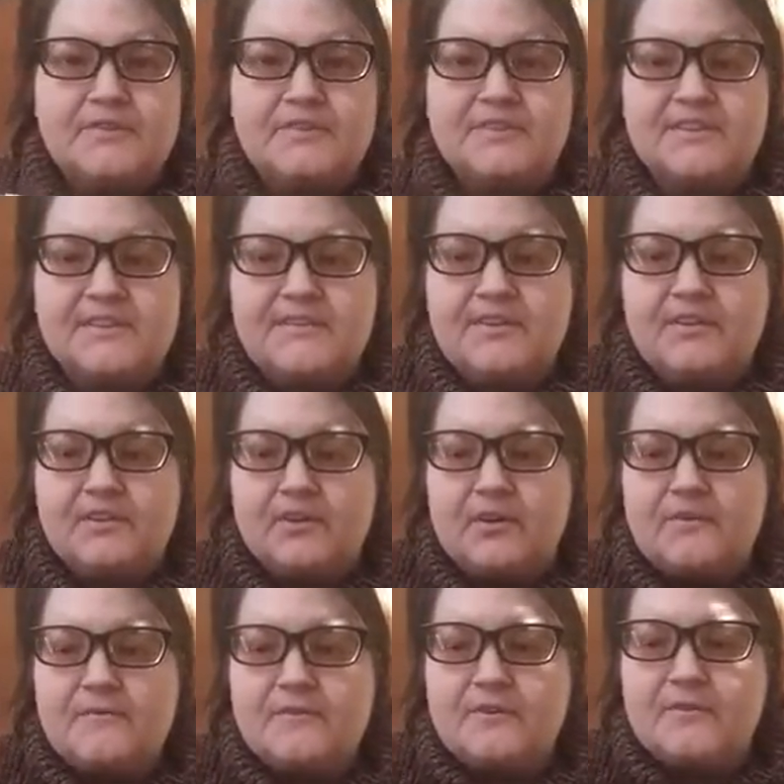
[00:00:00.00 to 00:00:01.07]
just leave it
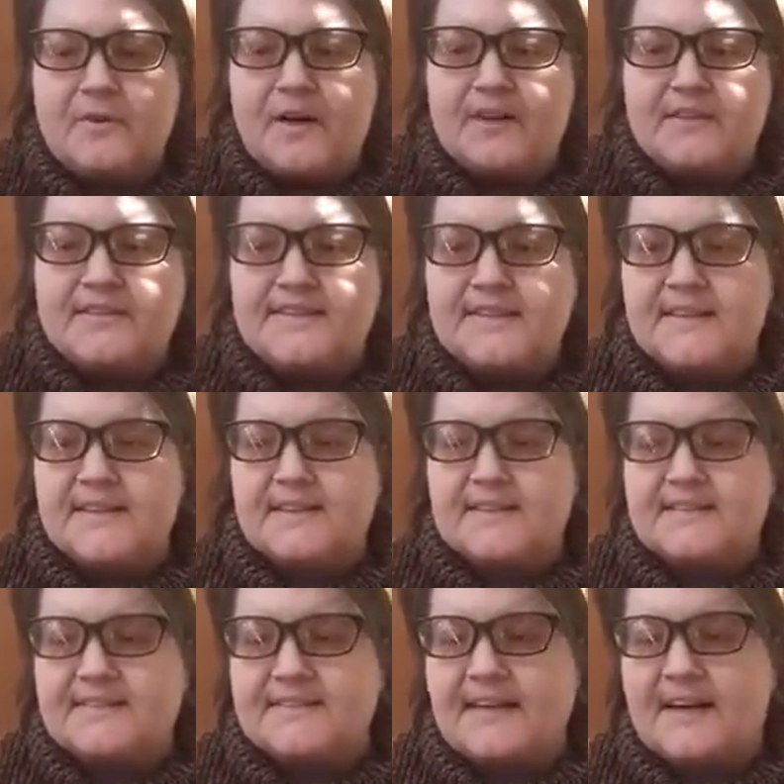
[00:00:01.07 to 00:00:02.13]
alone for a while and set it
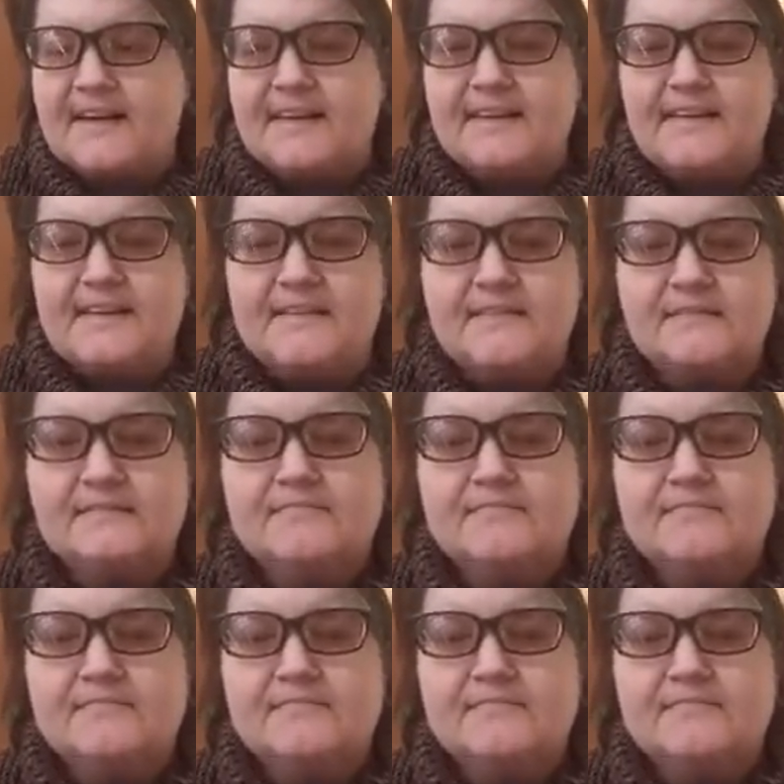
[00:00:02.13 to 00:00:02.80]
aside.